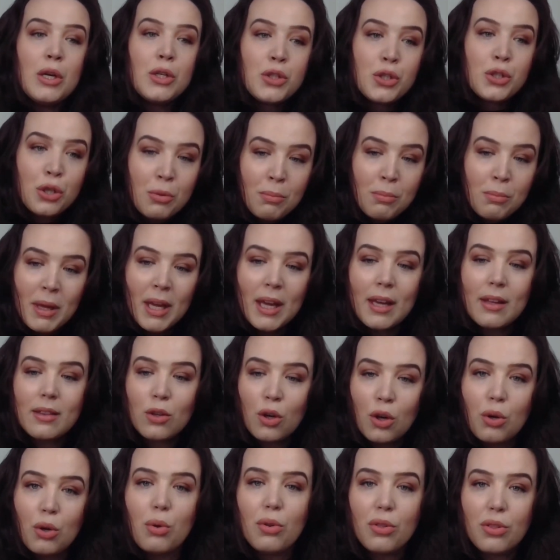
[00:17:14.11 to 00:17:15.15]
to make the
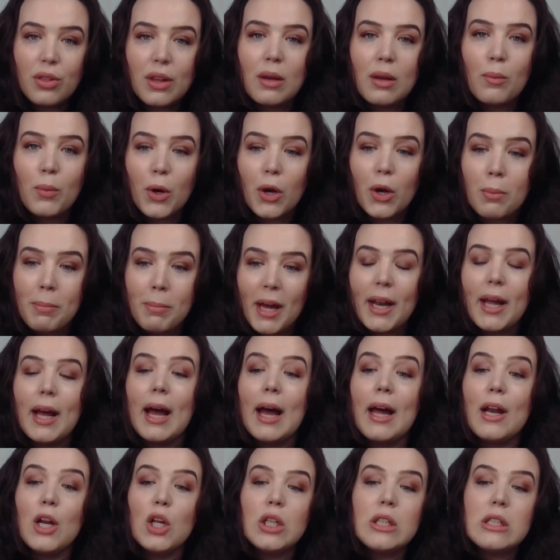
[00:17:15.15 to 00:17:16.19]
whole thing work better
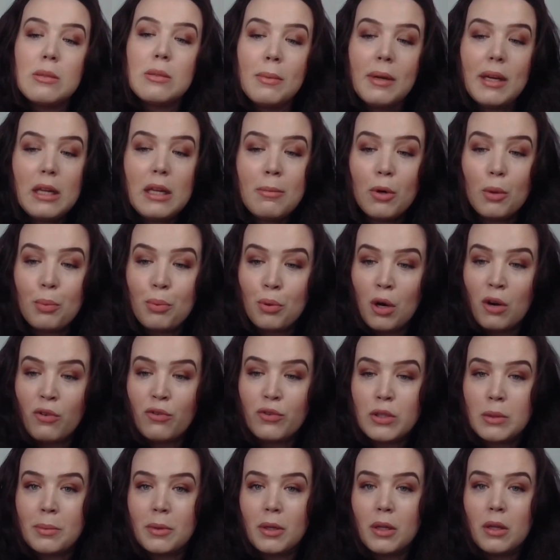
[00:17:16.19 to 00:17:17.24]
and ultimately more
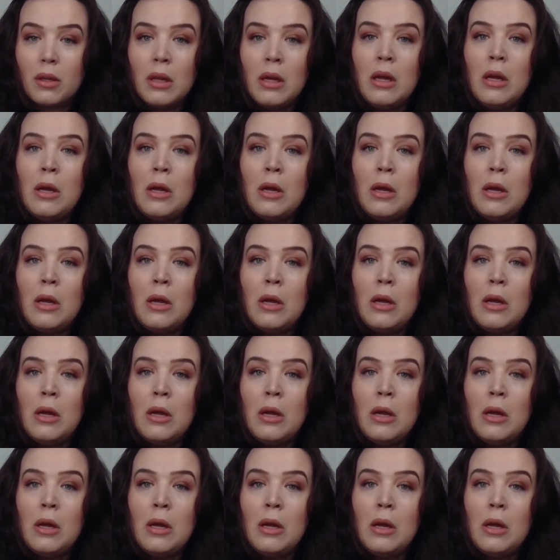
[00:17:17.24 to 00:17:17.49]
profitable.